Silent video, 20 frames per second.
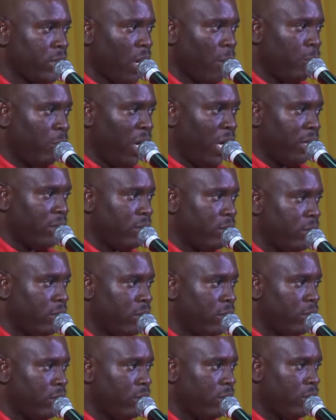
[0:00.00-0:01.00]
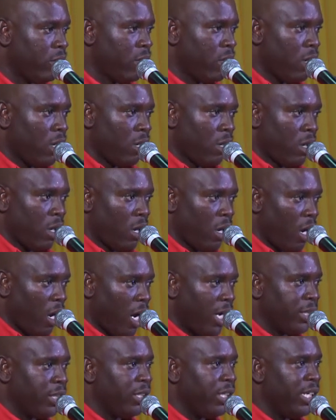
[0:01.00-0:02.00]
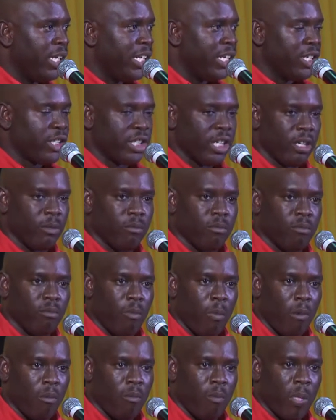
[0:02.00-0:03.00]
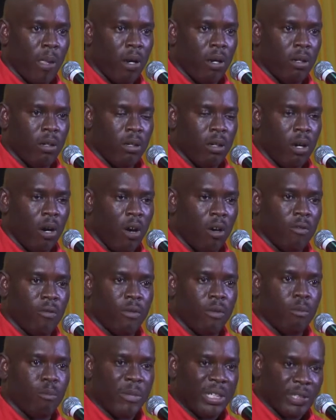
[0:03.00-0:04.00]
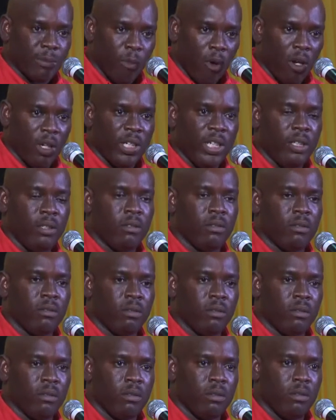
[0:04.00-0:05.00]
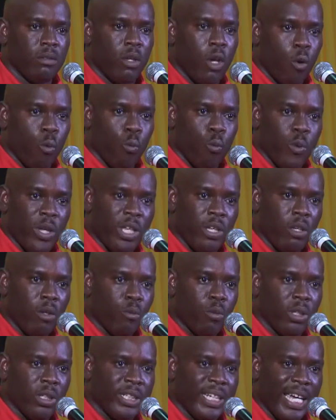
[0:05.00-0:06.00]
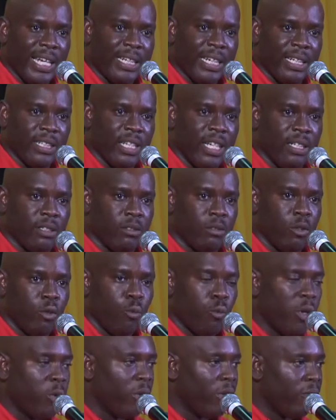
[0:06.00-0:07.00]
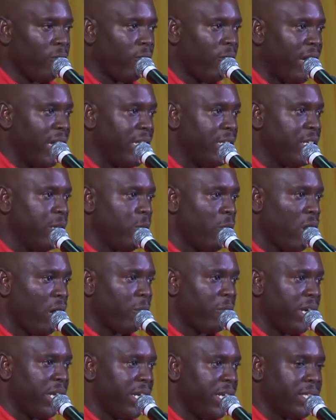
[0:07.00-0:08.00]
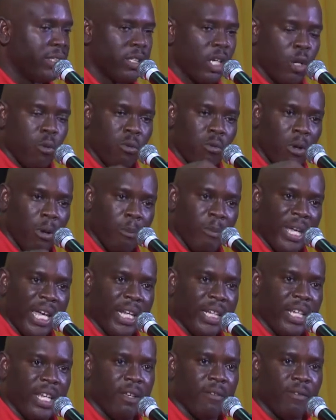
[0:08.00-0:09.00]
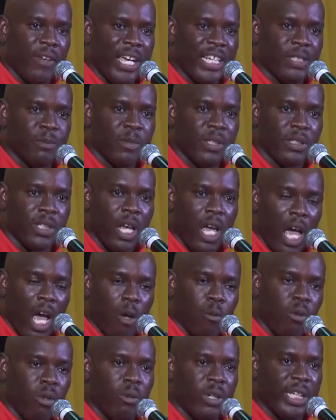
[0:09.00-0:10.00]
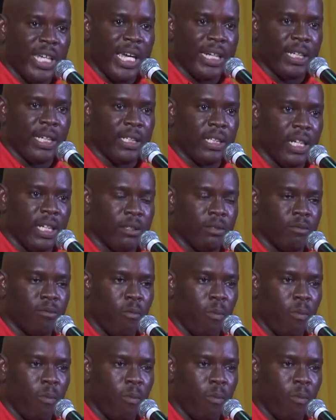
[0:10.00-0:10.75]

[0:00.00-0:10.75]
But under the leadership of Ms. Mottley, we will get it done. We will find the Barbadians, we will make the investments, and we will get it done.